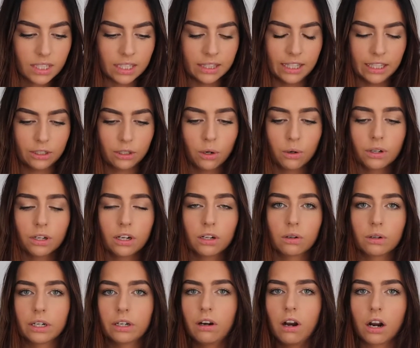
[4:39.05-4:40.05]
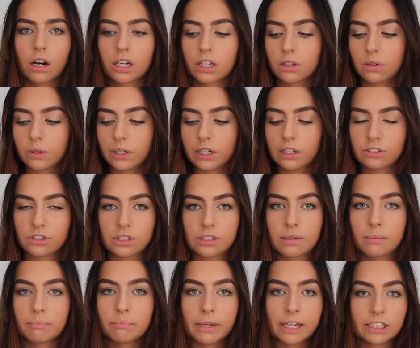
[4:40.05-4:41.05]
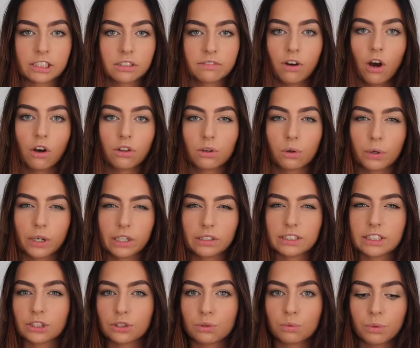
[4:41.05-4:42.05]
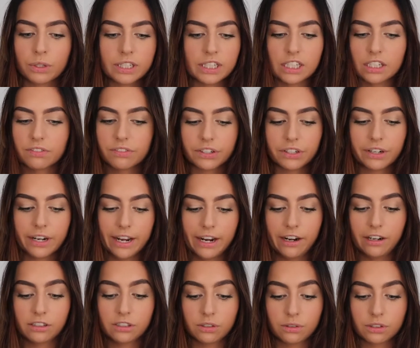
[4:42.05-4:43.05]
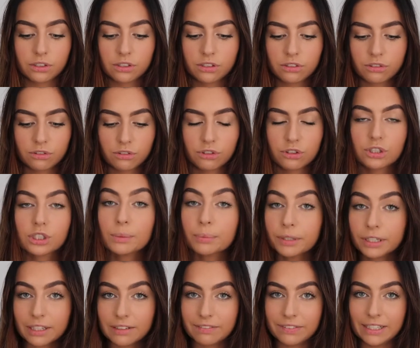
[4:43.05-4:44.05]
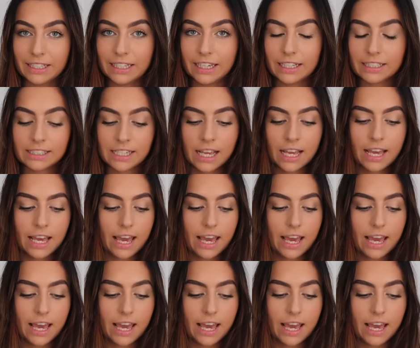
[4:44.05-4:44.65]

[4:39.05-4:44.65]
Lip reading: like coconut oil, argan oil, just a mix of all the oils that you would need for your hair. So it's super convenient.